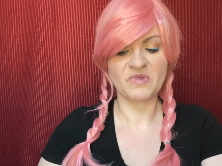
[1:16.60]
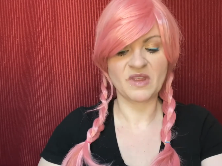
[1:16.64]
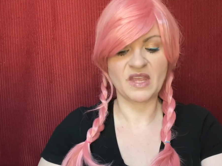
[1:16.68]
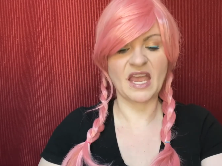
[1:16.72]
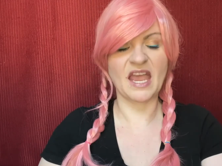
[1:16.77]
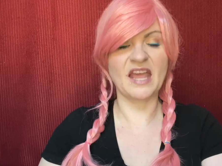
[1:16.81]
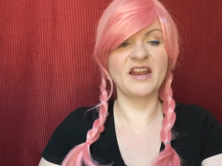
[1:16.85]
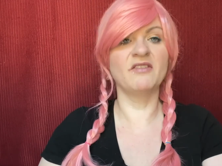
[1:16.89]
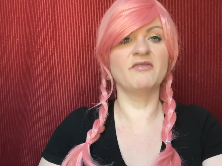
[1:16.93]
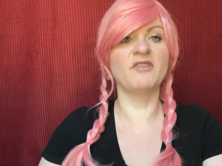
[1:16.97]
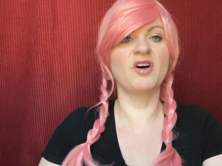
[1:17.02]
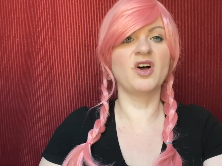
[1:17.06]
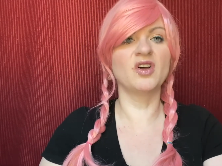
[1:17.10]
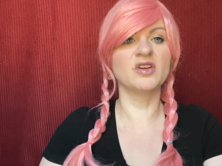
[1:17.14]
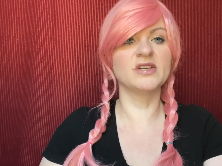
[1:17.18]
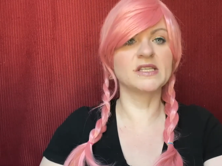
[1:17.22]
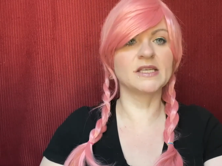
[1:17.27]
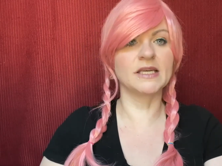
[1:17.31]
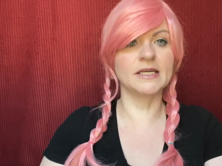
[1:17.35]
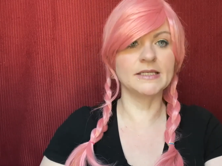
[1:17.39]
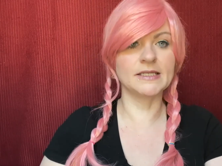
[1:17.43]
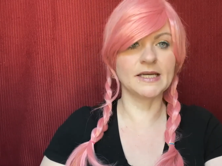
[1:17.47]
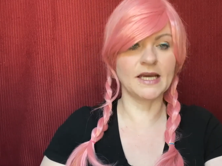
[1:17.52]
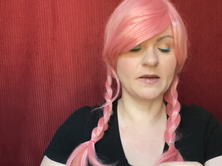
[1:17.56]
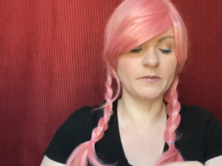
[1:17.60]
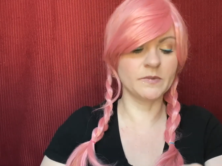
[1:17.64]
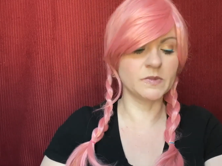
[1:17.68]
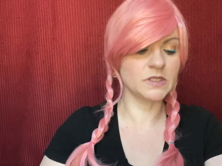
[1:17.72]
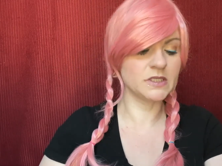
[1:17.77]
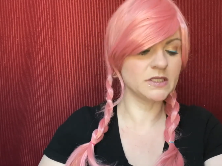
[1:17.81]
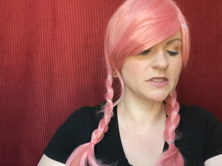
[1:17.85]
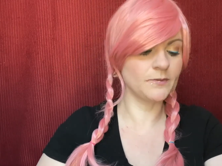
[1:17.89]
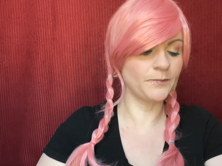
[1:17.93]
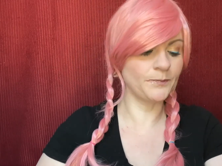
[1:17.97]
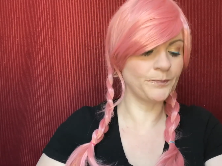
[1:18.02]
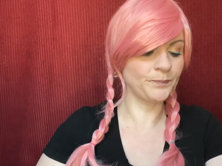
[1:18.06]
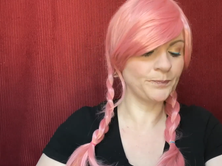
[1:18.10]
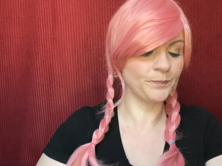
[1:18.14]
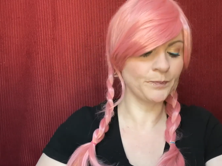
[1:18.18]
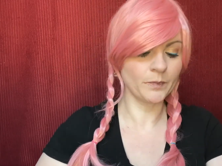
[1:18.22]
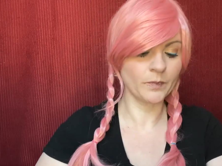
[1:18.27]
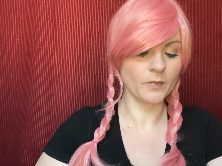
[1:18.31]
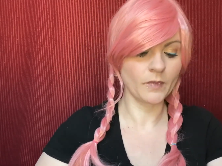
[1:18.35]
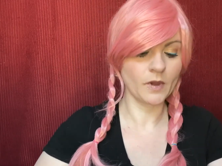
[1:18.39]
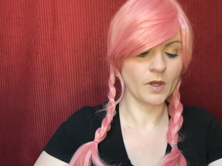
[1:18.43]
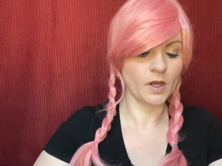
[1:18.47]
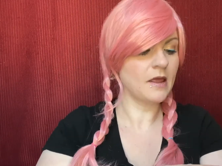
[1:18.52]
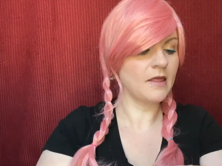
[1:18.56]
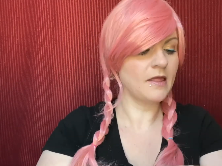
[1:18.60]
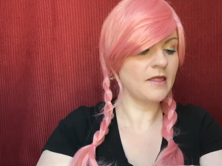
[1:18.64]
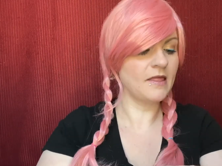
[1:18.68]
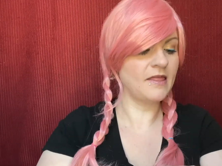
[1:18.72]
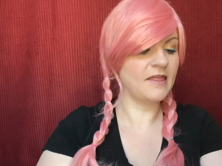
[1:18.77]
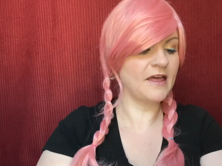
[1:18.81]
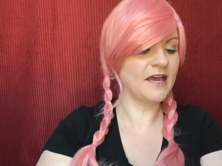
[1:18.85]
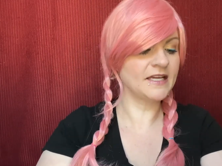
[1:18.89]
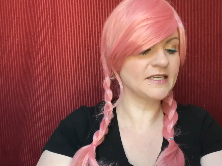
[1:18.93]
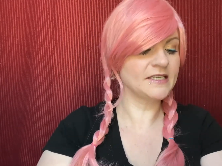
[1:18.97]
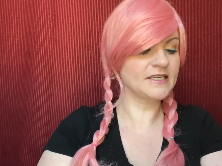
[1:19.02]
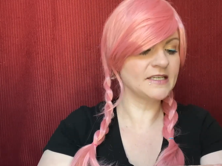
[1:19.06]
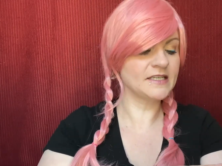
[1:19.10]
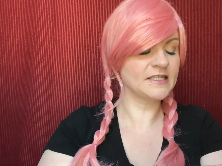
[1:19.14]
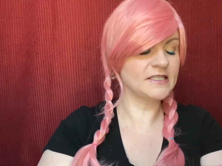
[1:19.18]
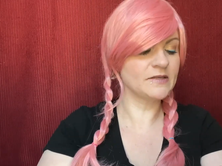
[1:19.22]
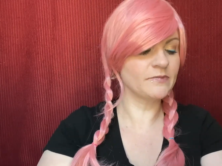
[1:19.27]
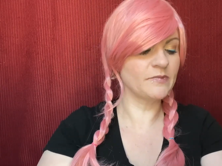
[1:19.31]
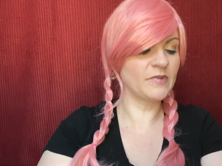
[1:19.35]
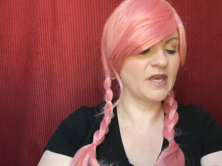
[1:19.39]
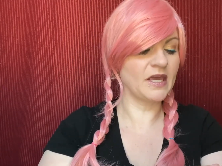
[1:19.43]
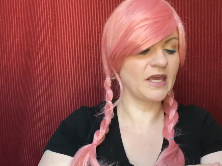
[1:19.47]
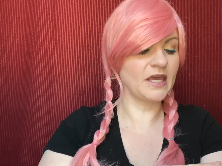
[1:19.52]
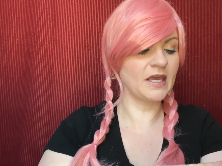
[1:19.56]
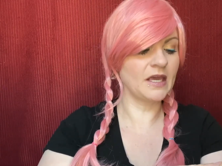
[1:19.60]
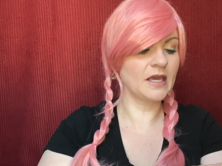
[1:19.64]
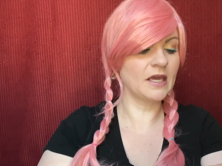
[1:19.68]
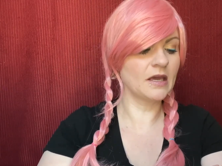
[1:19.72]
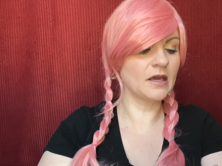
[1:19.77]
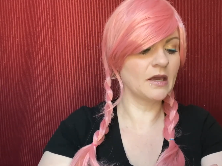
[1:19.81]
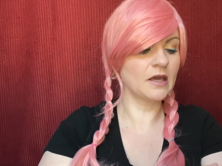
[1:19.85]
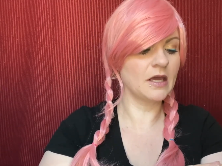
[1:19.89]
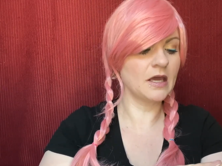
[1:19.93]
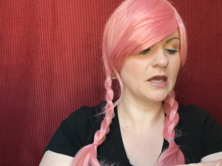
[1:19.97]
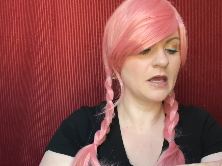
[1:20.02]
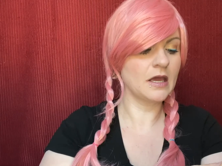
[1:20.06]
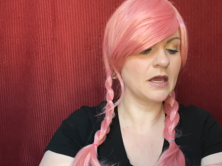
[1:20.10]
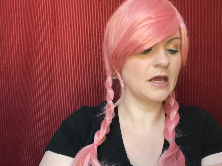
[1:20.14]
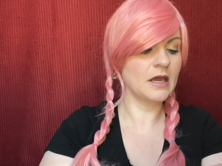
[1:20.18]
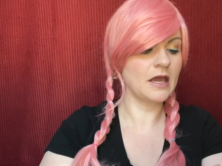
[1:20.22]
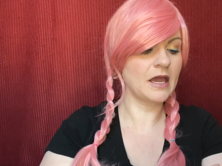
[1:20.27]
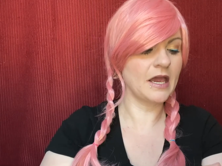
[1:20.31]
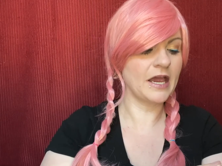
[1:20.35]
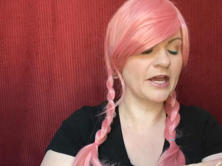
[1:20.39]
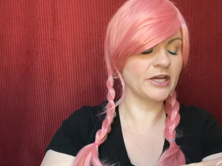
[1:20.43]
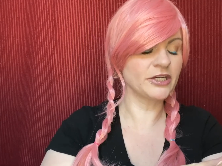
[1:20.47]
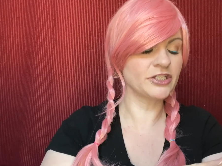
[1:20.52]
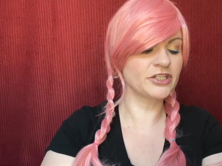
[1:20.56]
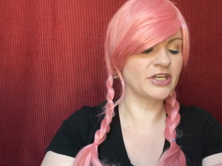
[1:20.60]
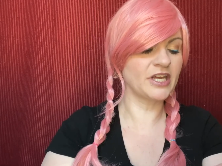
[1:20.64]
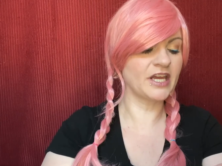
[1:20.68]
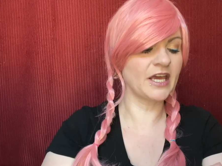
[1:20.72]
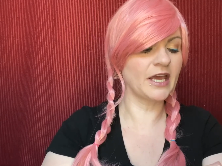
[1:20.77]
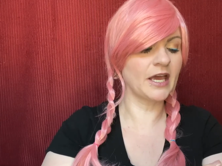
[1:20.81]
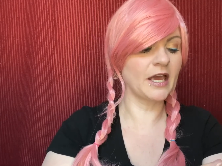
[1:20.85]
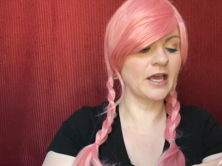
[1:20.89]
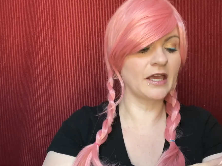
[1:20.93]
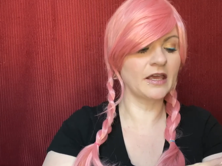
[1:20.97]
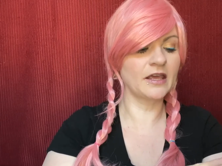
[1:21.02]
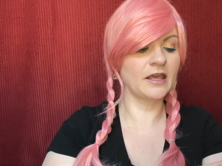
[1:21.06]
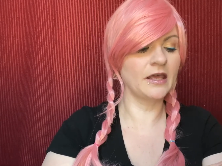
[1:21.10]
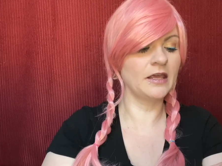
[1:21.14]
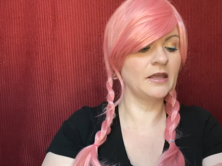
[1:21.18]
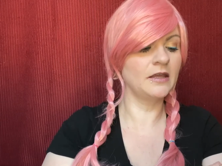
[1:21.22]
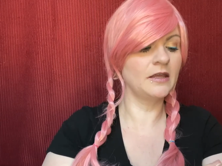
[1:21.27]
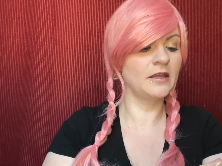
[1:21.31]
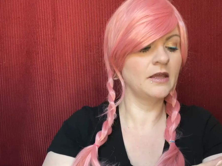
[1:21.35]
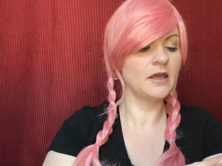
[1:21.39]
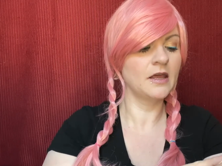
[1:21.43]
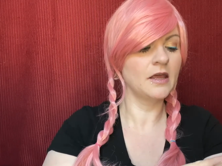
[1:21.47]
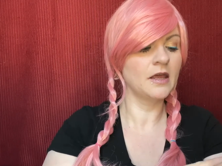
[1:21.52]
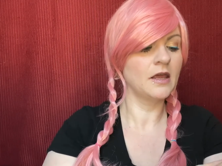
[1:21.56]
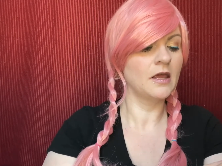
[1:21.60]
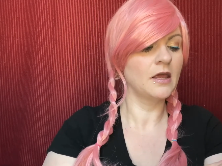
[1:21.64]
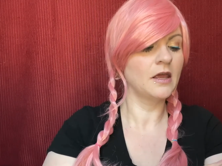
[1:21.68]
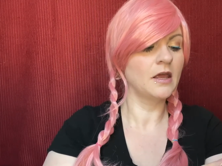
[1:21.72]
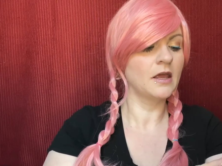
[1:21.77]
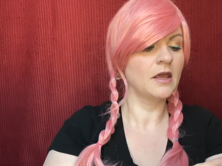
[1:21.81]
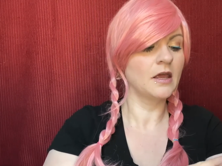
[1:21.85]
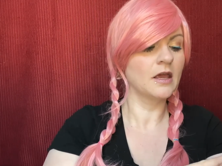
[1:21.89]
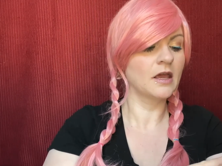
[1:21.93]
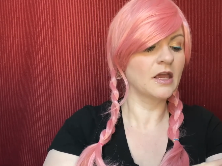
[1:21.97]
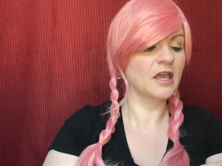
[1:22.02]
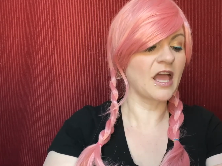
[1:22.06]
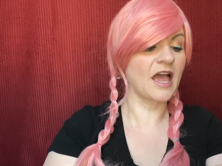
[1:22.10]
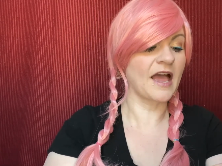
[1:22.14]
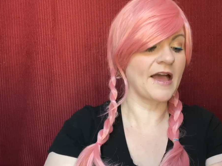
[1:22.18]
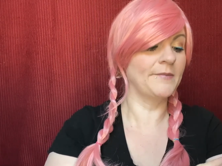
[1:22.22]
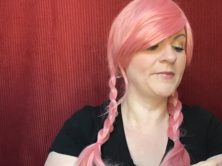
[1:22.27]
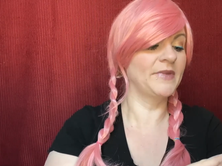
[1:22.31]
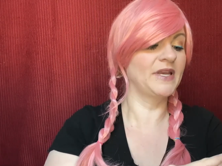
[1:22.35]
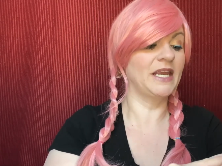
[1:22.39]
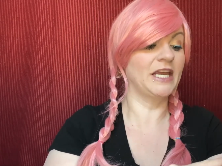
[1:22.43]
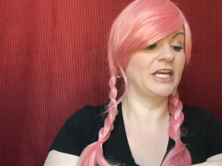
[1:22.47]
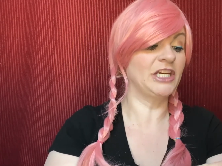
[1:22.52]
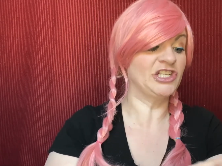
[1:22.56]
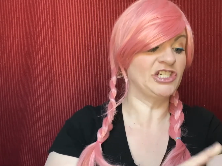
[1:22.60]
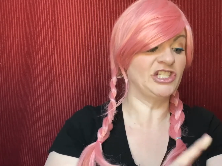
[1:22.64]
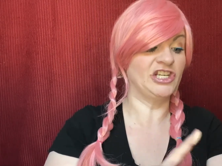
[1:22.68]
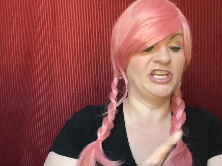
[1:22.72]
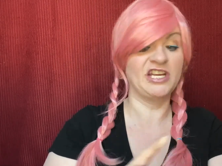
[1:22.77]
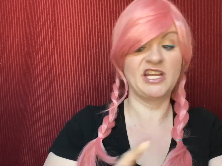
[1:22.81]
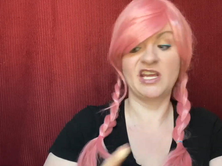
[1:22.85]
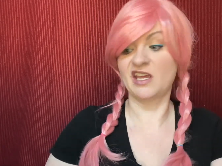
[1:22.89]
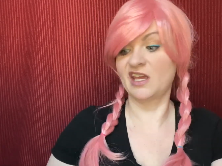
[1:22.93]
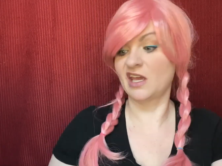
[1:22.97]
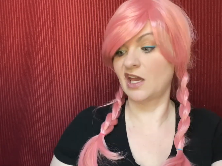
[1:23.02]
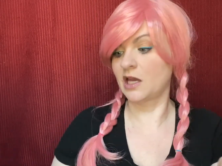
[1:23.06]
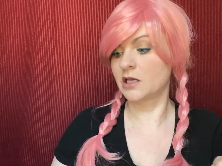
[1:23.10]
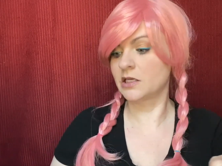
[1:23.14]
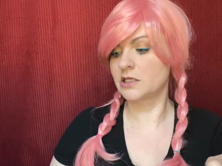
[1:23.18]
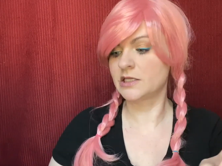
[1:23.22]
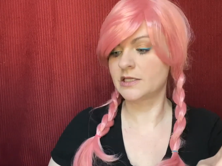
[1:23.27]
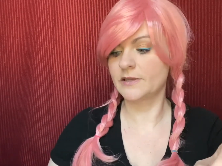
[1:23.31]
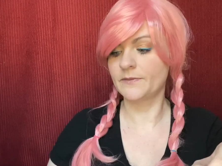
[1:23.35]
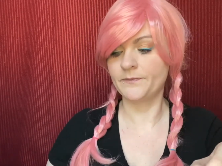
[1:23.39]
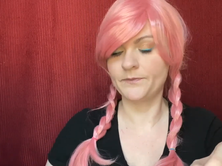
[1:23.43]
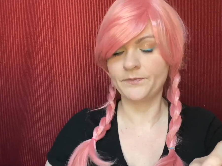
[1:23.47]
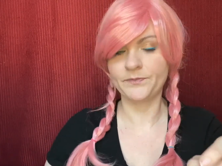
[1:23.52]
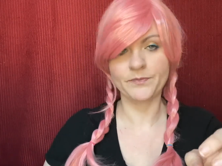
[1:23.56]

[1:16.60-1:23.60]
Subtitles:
of all skin types. That is me, hashtag combination, I guess.